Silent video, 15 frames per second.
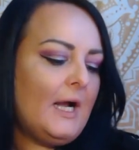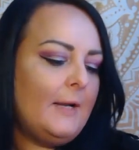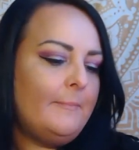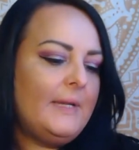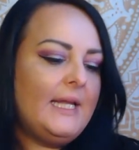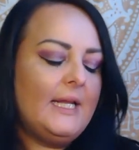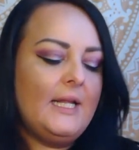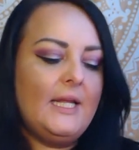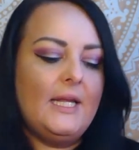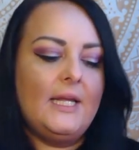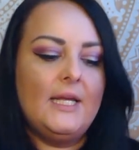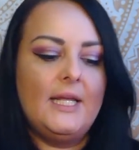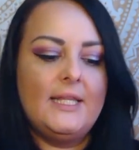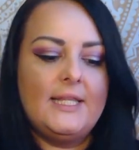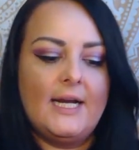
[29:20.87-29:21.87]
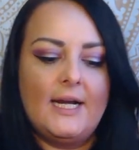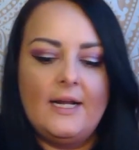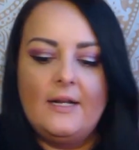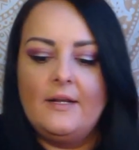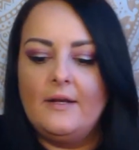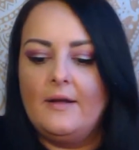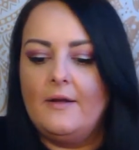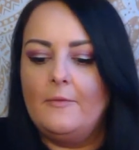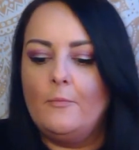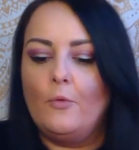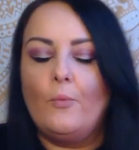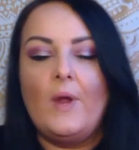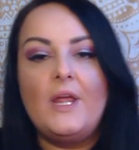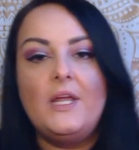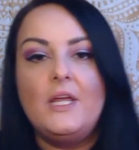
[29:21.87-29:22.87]
I'm getting that um,
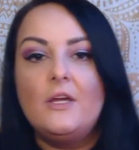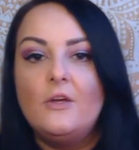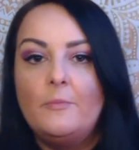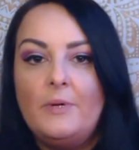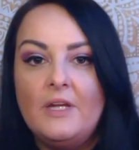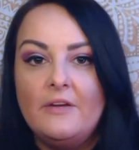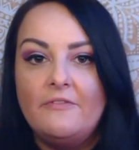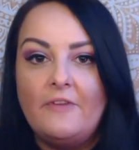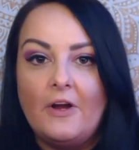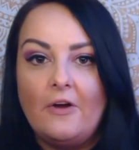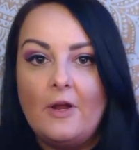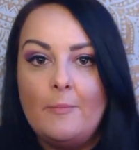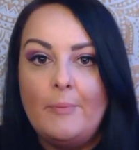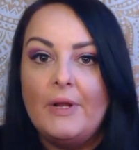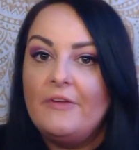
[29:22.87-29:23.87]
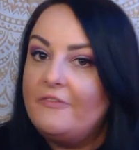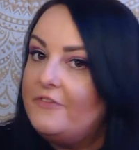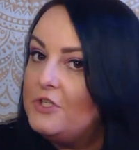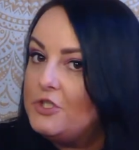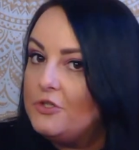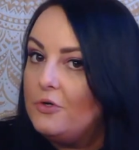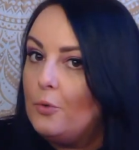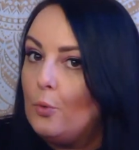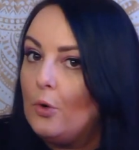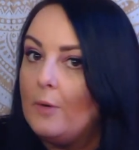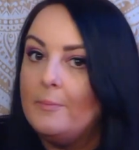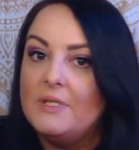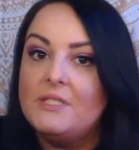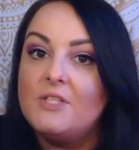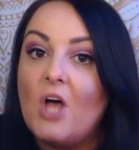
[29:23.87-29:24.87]
Reiki could be a very beneficial,
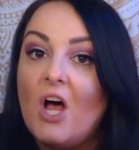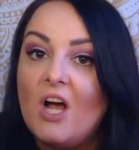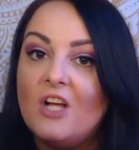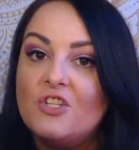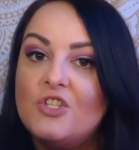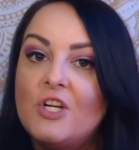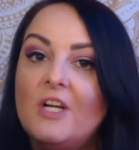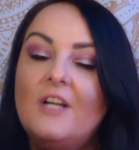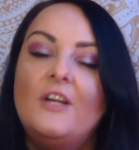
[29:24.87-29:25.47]
or massage